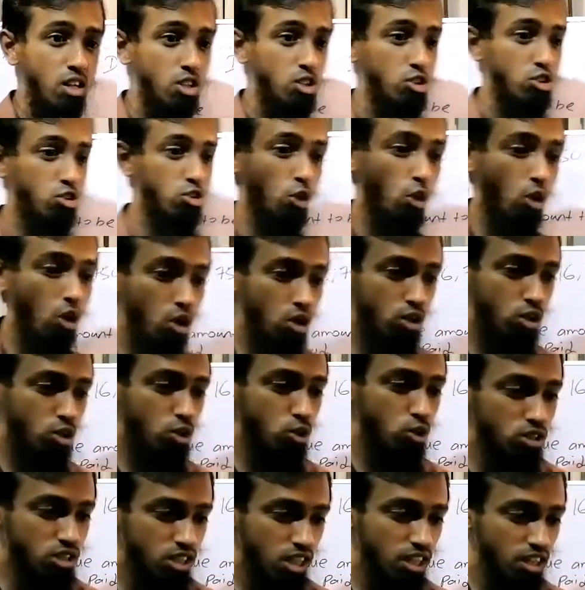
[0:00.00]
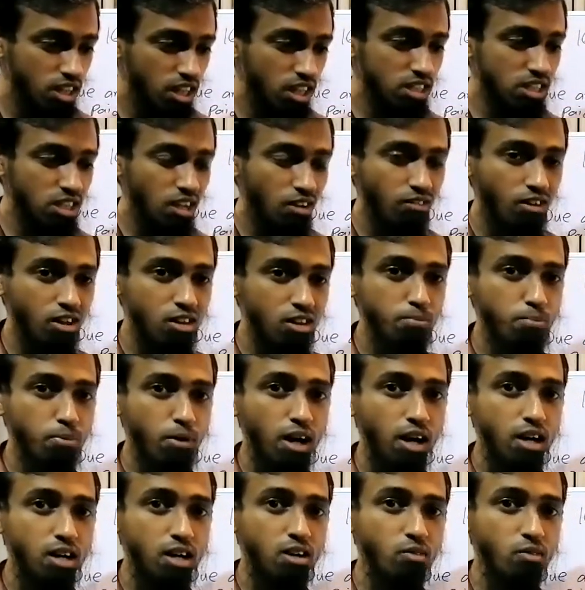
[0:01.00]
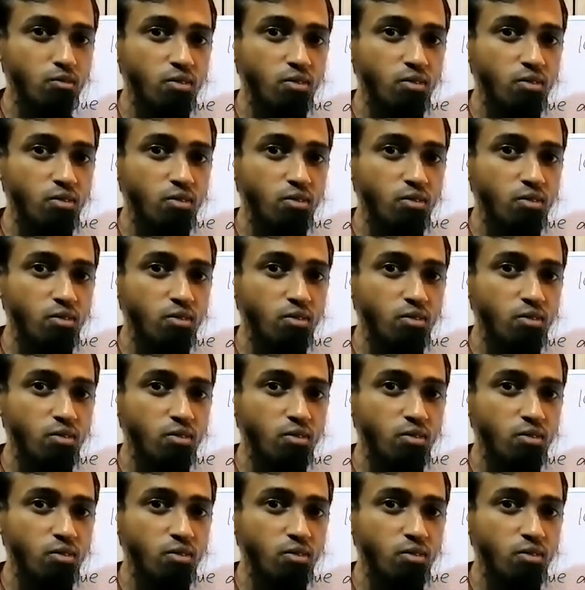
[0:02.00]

So using the seventh part,